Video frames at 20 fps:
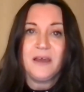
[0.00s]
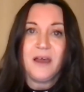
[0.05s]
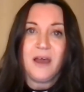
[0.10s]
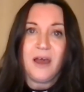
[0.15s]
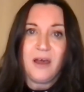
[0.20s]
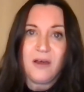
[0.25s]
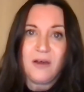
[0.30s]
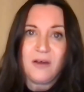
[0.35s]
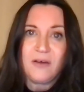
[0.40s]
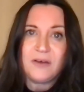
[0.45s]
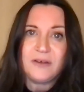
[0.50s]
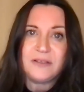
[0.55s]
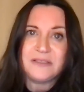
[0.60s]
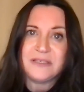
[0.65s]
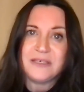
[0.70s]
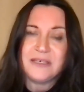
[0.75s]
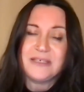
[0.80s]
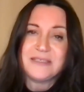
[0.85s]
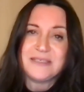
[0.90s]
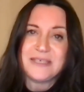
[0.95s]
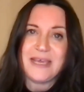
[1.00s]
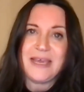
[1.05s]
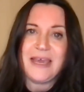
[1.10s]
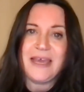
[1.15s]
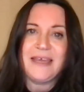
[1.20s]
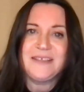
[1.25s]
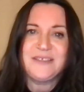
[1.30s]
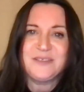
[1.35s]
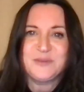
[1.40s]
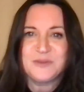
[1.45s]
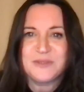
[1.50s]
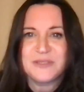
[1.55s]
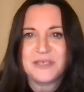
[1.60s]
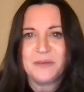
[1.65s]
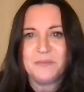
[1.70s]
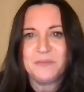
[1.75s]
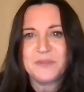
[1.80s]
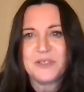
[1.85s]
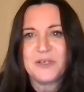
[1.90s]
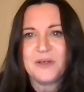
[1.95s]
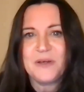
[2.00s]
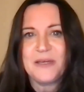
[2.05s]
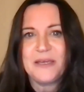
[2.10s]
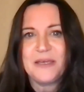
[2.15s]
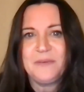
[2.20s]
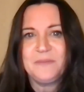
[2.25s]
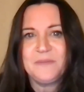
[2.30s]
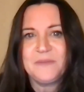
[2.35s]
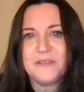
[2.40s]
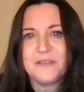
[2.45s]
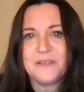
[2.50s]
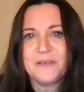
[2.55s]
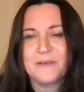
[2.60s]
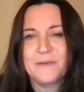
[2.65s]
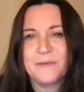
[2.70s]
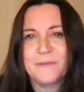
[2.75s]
hard to handle sometimes.